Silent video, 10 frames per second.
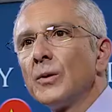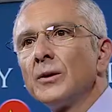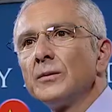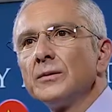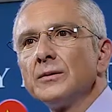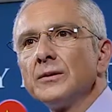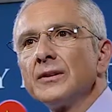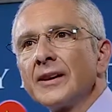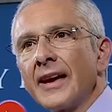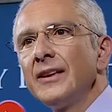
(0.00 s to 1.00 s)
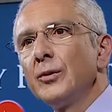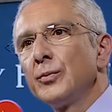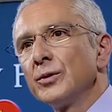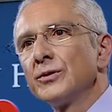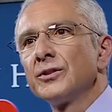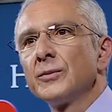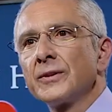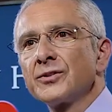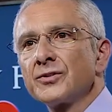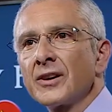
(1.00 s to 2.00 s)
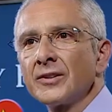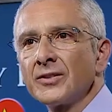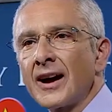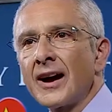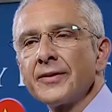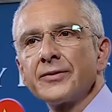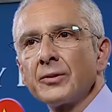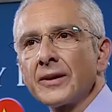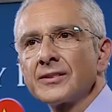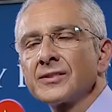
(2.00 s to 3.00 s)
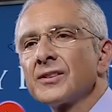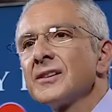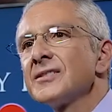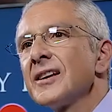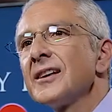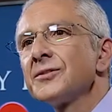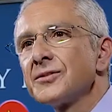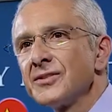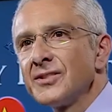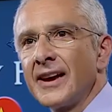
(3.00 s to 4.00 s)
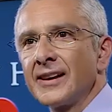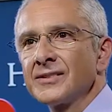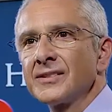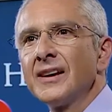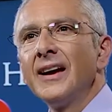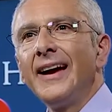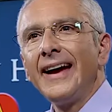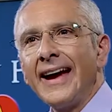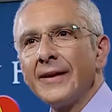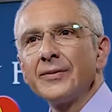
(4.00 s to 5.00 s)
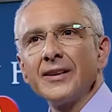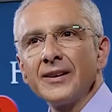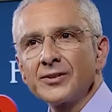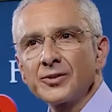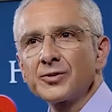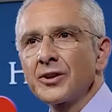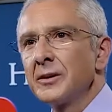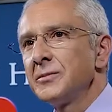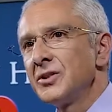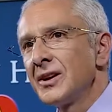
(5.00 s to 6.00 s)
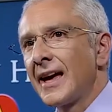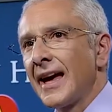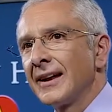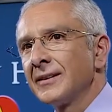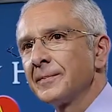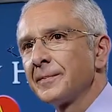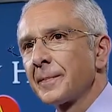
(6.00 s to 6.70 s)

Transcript: Well, can you put too much strain on your heart through exercise? The answer is yes. At the extremes you can,